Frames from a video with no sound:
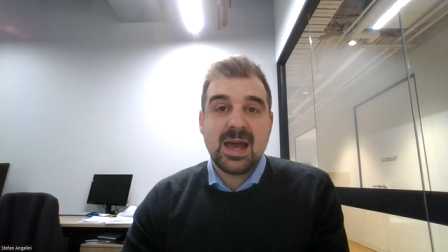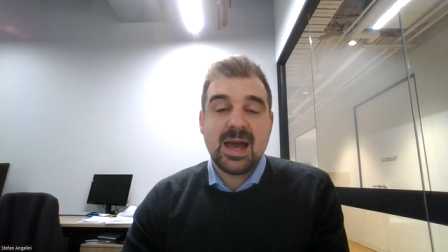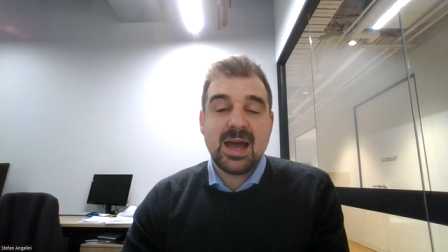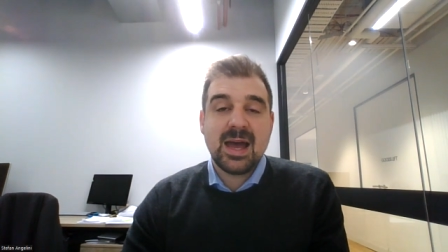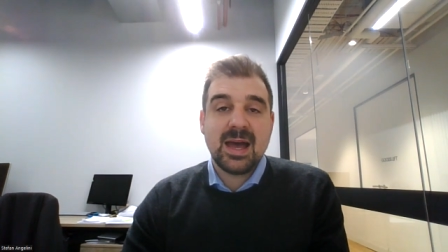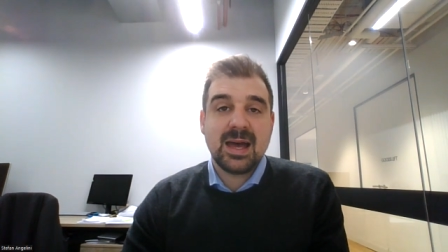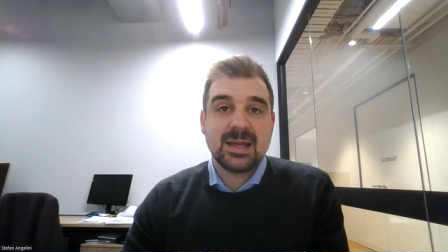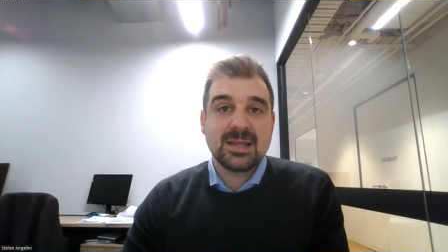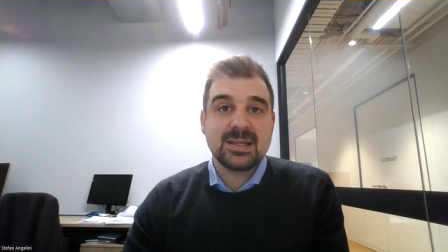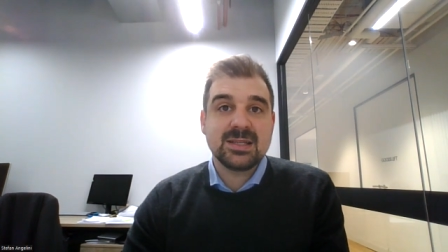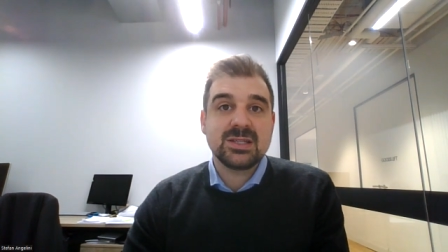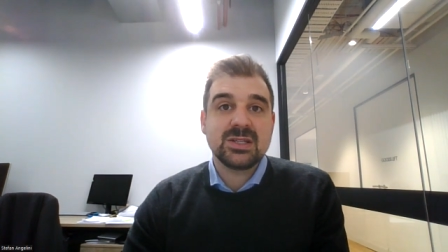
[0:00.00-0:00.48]

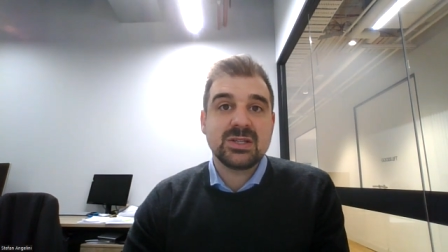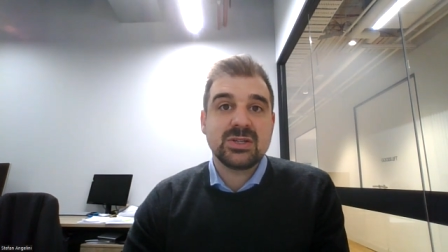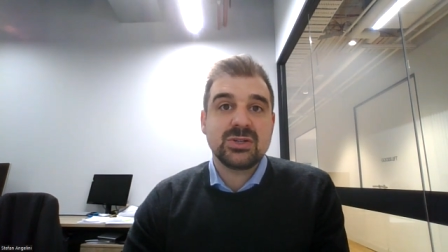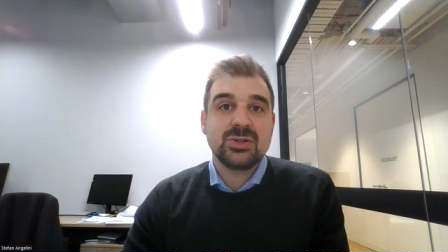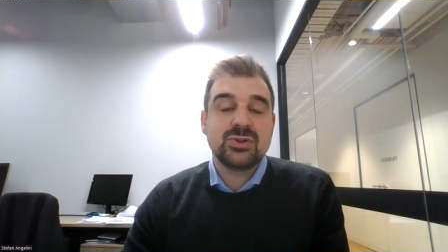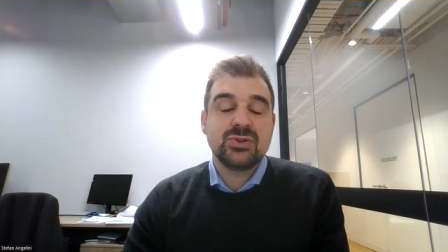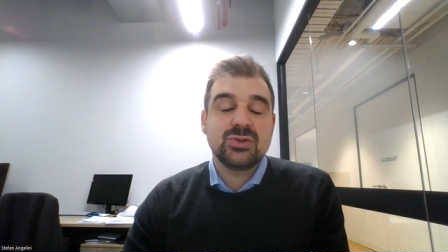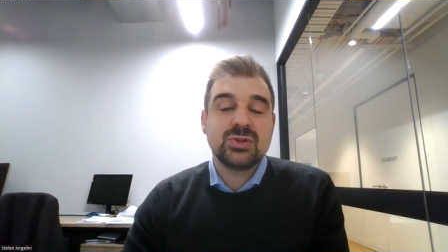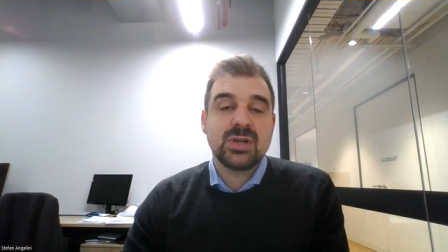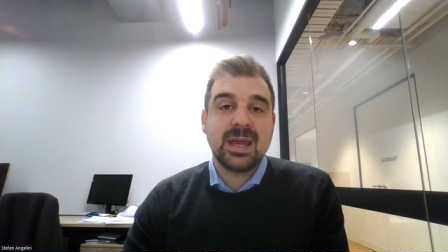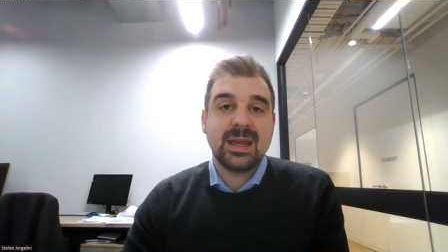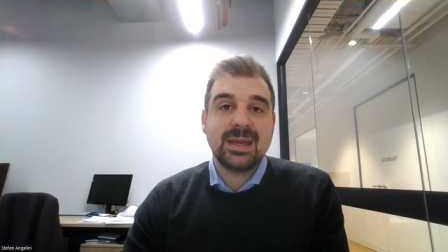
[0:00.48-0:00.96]
and
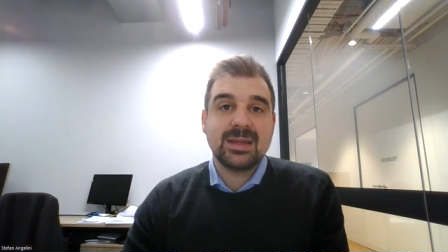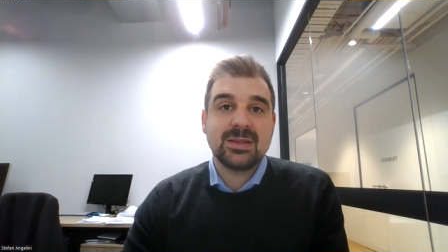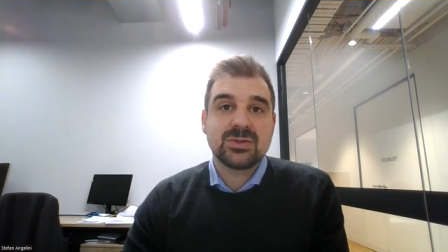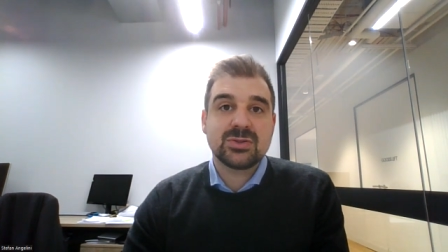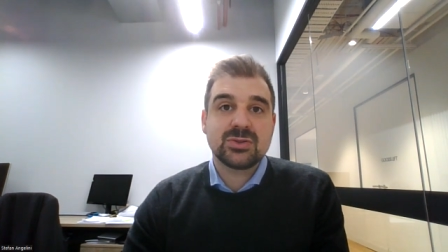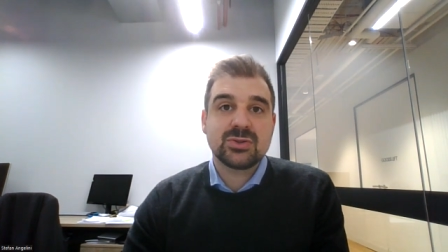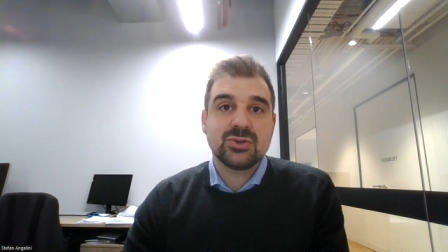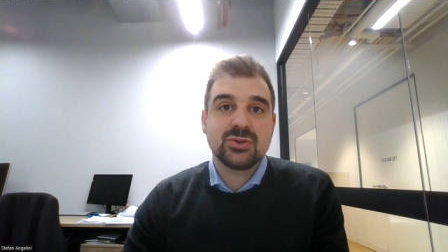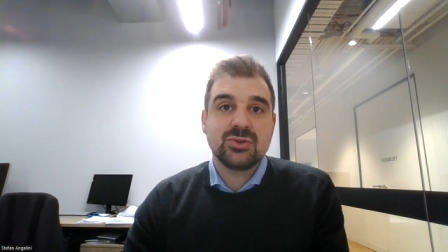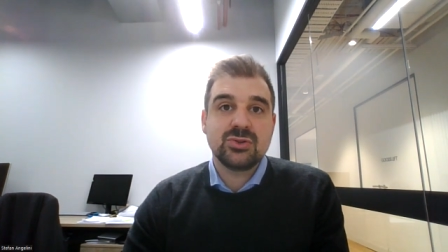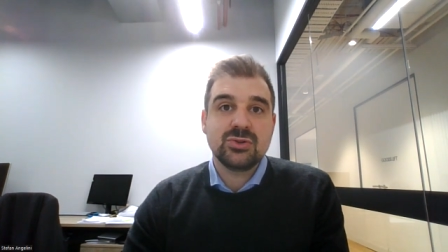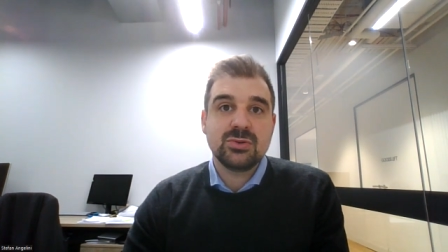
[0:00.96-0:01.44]
you need
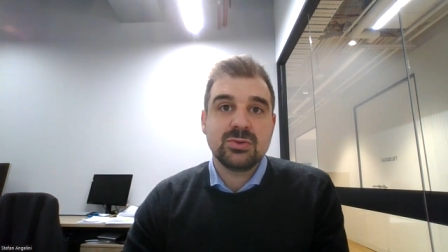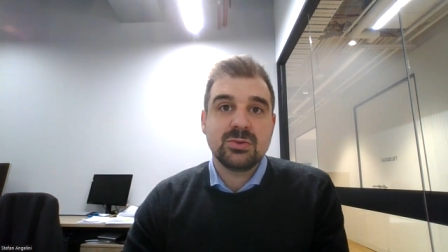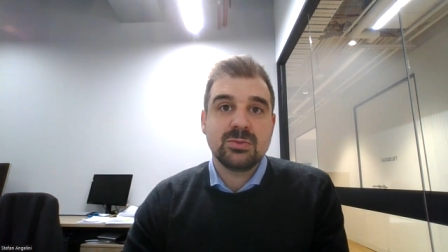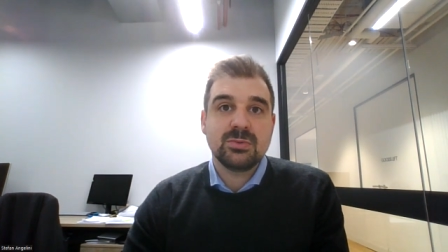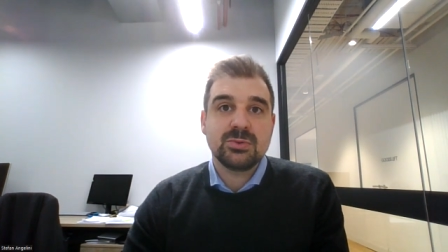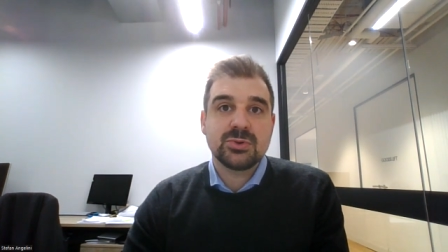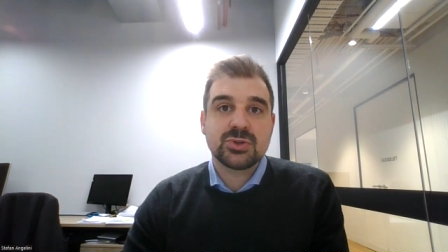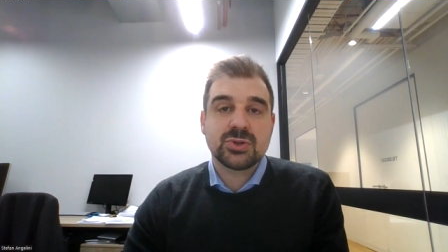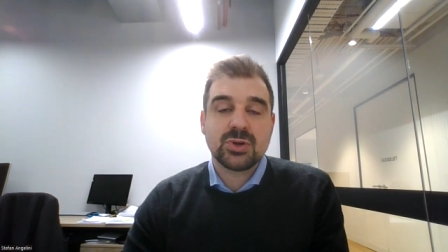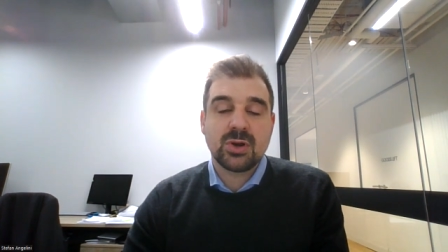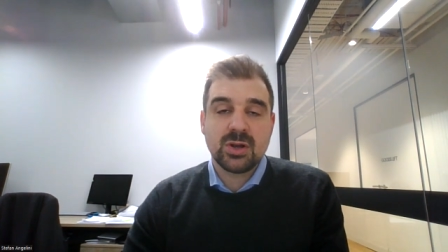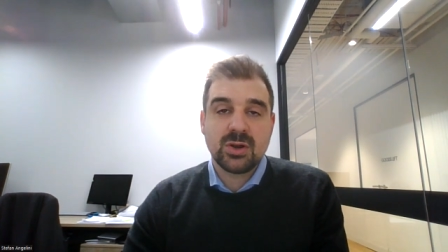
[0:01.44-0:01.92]
to
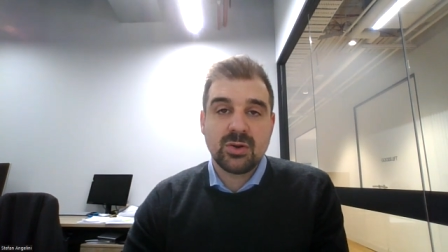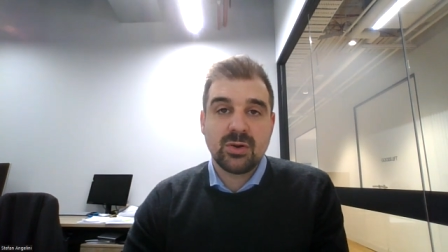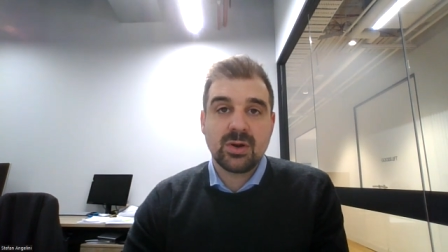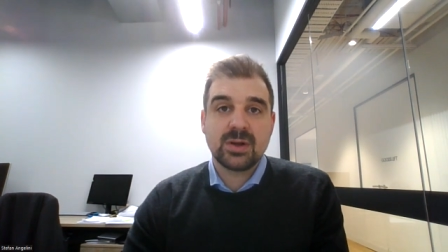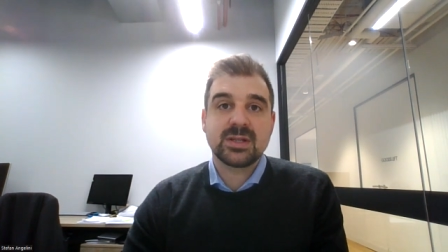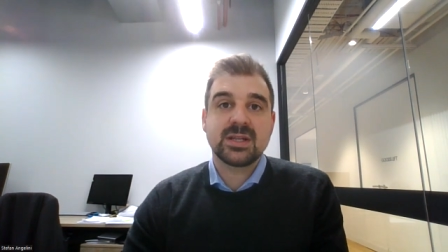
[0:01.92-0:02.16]
show your